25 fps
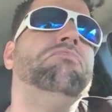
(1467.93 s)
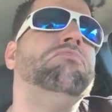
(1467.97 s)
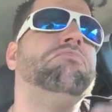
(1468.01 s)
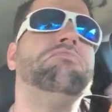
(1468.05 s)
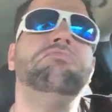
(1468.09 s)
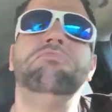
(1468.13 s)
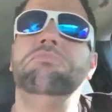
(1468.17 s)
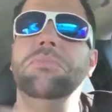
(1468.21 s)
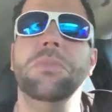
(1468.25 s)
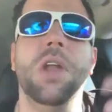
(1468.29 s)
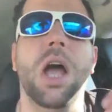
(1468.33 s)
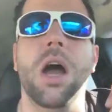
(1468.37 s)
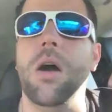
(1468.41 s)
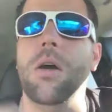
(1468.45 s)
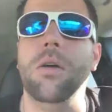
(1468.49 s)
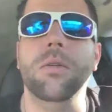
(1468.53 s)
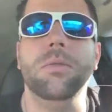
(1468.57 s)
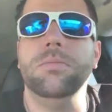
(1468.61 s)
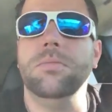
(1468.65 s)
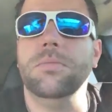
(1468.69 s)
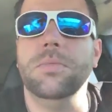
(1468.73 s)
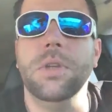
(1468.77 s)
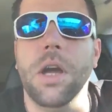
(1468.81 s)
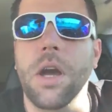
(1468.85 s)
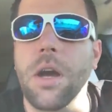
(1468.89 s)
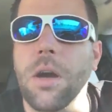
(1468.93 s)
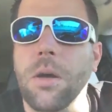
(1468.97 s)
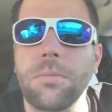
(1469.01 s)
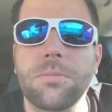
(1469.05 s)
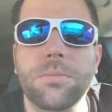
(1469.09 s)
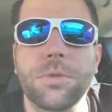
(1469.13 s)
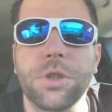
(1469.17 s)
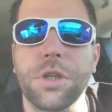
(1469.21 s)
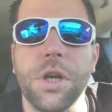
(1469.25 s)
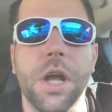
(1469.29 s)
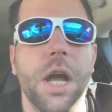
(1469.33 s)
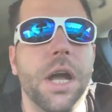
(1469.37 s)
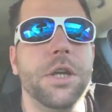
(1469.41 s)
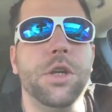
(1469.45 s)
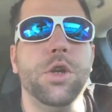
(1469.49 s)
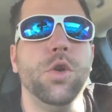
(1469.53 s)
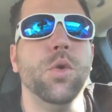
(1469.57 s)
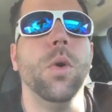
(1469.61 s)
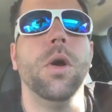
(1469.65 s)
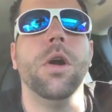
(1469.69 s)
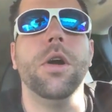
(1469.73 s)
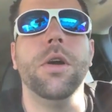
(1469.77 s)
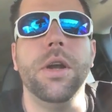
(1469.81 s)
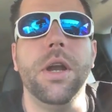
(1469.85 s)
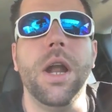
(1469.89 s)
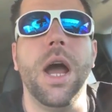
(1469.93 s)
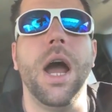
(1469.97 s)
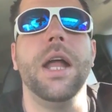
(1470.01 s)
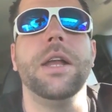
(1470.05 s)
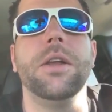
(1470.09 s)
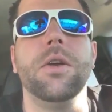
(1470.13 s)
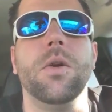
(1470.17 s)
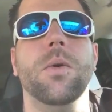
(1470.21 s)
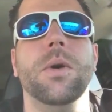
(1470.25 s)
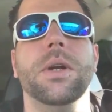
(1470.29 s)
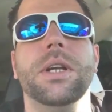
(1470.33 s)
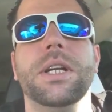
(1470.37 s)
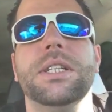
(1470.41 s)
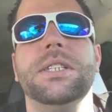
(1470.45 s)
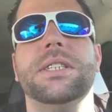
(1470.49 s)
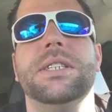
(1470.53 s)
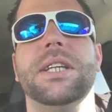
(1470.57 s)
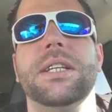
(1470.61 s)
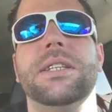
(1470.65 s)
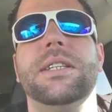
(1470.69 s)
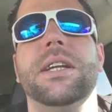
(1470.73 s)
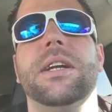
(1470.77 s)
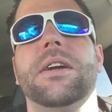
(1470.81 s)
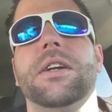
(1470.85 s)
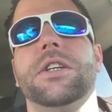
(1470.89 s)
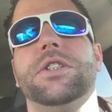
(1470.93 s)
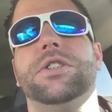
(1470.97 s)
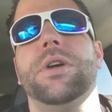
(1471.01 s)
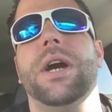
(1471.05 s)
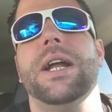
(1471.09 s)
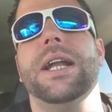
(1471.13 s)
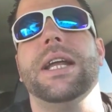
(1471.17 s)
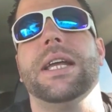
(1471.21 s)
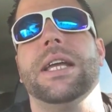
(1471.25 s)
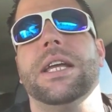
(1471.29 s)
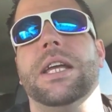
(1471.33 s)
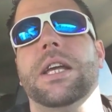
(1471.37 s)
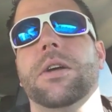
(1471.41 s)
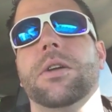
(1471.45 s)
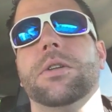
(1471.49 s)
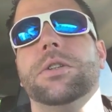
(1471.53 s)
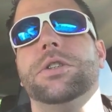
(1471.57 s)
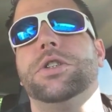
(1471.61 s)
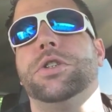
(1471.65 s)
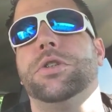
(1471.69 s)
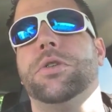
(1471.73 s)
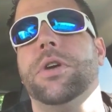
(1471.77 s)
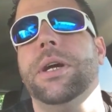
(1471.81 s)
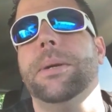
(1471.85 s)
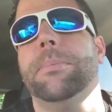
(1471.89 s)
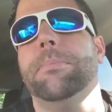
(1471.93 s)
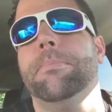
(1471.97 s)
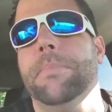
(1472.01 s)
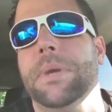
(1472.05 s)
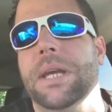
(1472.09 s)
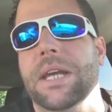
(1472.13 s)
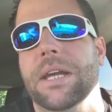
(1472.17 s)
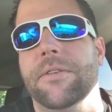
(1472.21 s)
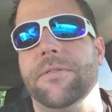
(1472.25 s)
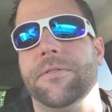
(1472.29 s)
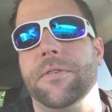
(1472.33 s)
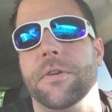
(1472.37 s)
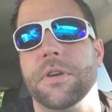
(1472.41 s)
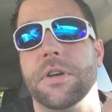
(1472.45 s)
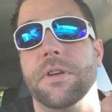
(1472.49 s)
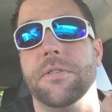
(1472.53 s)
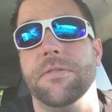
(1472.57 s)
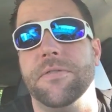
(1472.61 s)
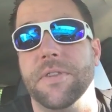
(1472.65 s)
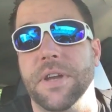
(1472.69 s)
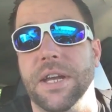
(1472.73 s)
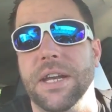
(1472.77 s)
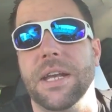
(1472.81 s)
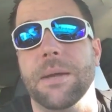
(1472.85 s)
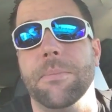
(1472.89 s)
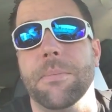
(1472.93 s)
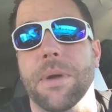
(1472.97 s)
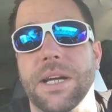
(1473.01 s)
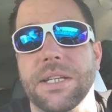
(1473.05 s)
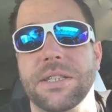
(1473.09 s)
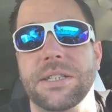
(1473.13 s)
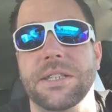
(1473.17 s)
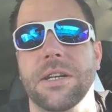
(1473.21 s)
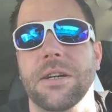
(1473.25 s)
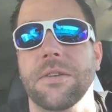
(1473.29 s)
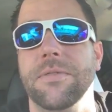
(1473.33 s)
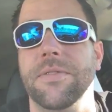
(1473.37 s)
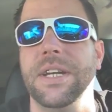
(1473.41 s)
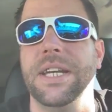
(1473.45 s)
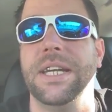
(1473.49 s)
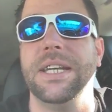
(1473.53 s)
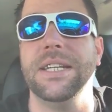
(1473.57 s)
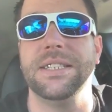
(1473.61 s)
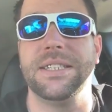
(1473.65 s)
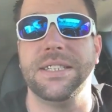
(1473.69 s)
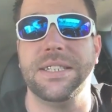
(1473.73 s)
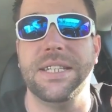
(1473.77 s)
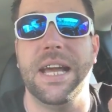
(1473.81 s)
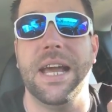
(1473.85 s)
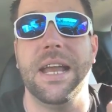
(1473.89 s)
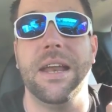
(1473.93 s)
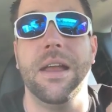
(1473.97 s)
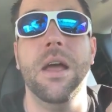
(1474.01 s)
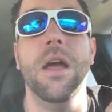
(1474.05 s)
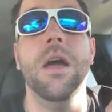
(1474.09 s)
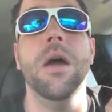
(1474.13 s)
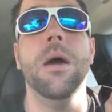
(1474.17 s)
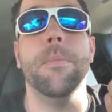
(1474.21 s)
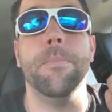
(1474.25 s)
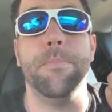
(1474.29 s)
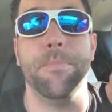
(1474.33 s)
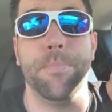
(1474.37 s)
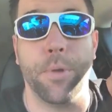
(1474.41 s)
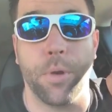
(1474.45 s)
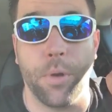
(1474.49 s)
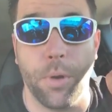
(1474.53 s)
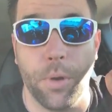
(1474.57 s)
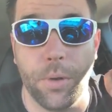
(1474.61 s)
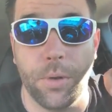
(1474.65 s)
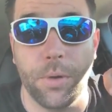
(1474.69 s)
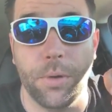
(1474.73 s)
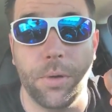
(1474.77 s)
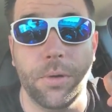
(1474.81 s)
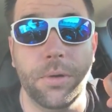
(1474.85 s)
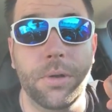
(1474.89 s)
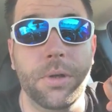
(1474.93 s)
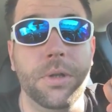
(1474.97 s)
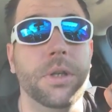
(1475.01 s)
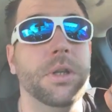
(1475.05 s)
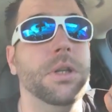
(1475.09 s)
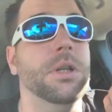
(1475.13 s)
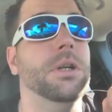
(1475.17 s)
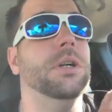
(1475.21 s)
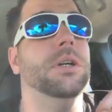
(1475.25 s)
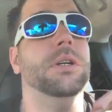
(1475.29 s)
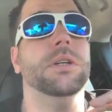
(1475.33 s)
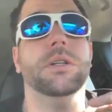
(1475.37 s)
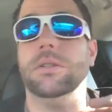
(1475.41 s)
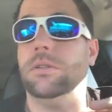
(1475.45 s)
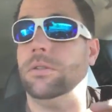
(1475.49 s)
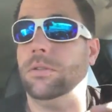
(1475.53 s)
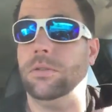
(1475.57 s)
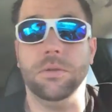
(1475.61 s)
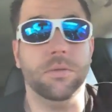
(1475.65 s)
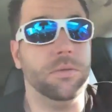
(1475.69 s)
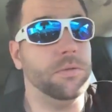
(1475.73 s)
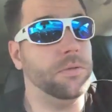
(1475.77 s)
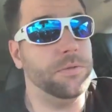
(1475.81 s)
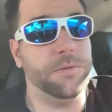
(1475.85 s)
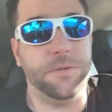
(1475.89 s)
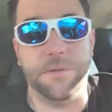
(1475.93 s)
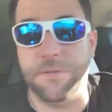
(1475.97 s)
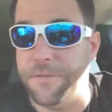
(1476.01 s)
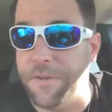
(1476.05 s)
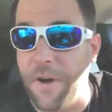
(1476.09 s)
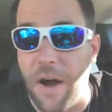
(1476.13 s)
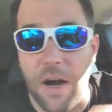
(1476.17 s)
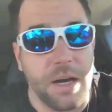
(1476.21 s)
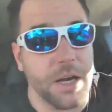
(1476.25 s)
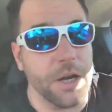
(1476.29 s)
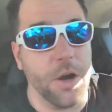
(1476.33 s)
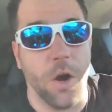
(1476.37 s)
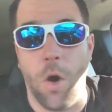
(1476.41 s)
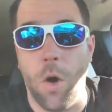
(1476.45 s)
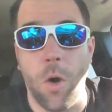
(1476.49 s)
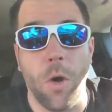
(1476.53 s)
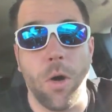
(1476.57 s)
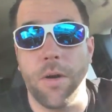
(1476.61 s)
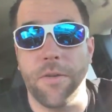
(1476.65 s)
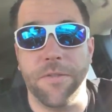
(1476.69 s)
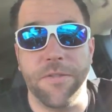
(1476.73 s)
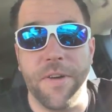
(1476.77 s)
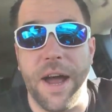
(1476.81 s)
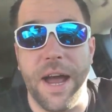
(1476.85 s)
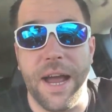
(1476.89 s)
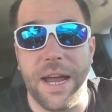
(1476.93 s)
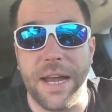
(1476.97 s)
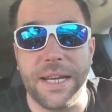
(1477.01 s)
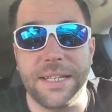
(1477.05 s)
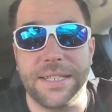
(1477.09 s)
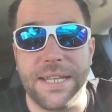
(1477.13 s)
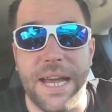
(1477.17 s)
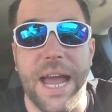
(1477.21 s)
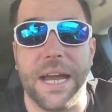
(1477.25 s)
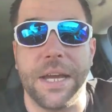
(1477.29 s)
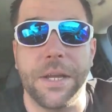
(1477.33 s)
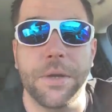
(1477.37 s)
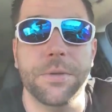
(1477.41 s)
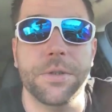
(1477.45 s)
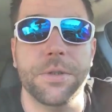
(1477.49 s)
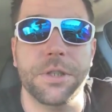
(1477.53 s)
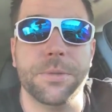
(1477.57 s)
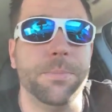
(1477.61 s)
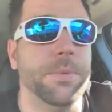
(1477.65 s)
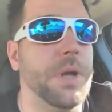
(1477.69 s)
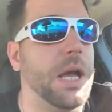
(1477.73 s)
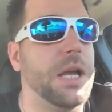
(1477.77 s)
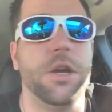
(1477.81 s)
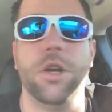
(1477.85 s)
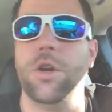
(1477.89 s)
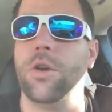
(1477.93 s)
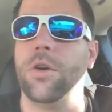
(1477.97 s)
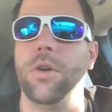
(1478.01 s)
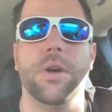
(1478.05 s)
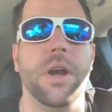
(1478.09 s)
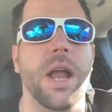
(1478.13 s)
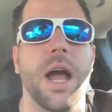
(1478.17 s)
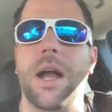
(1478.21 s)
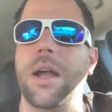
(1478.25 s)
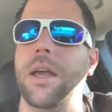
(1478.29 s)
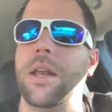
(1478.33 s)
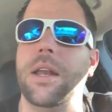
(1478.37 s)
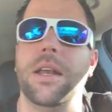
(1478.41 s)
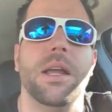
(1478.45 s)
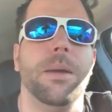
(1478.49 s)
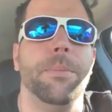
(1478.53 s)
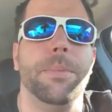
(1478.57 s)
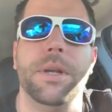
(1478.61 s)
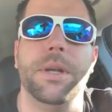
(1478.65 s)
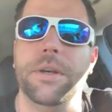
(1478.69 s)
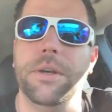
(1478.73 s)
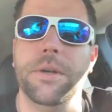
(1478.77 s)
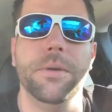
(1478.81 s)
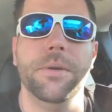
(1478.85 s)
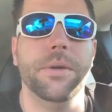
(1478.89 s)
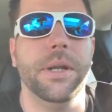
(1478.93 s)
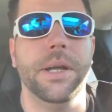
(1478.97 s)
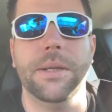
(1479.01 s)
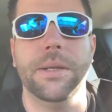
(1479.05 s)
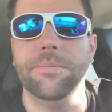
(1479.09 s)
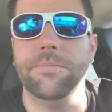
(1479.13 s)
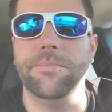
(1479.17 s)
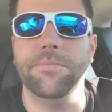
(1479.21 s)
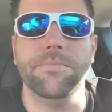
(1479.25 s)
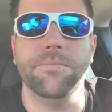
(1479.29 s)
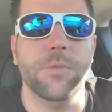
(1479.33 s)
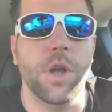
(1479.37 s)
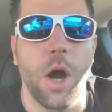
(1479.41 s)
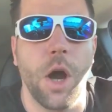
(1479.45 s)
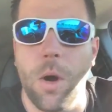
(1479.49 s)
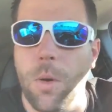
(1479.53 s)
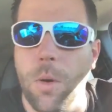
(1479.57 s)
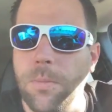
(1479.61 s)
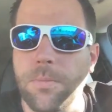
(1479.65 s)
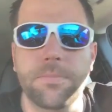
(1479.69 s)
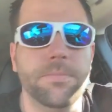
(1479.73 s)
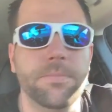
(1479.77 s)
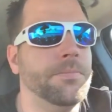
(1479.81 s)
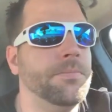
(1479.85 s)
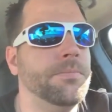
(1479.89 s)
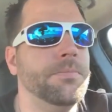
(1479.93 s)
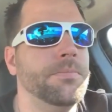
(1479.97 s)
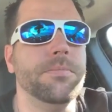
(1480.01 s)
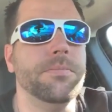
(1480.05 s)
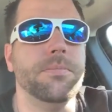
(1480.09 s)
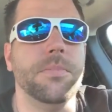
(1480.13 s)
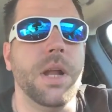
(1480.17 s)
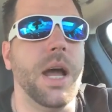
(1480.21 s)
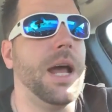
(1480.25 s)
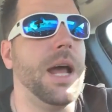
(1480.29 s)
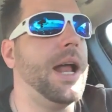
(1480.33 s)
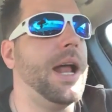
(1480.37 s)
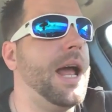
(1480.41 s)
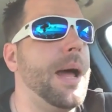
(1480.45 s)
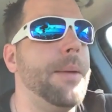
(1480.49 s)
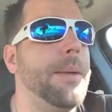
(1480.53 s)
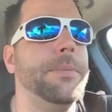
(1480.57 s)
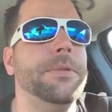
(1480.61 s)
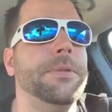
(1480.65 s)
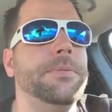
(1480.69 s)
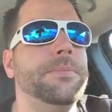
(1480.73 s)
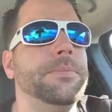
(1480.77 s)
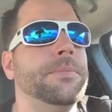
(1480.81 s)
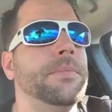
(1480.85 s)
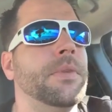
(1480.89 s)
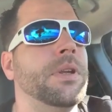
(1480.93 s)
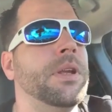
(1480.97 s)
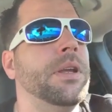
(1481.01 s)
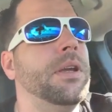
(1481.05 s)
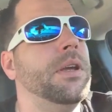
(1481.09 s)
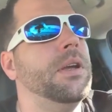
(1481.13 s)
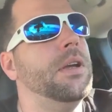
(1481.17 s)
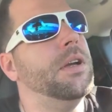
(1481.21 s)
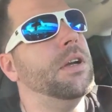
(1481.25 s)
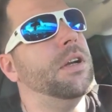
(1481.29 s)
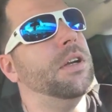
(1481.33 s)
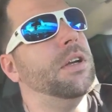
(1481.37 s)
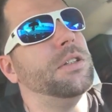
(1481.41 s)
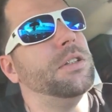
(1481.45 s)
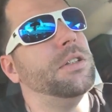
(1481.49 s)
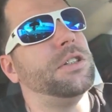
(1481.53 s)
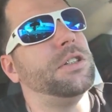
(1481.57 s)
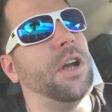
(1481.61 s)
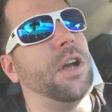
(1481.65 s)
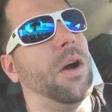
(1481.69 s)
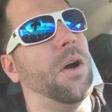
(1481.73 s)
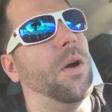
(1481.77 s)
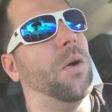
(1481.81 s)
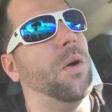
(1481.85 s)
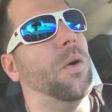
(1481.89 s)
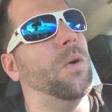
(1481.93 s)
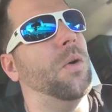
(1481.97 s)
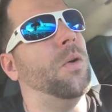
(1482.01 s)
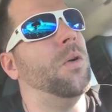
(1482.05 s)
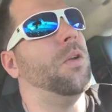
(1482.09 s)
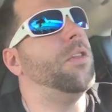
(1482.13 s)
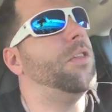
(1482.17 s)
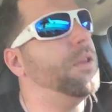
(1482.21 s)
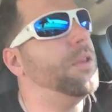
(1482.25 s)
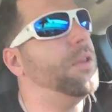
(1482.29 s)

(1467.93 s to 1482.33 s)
no, you are not going to sit there and try to guilt trip me for defending myself against that brutal, fucking horrifying attack. You're not going to get me to do that. Nope, not happening. So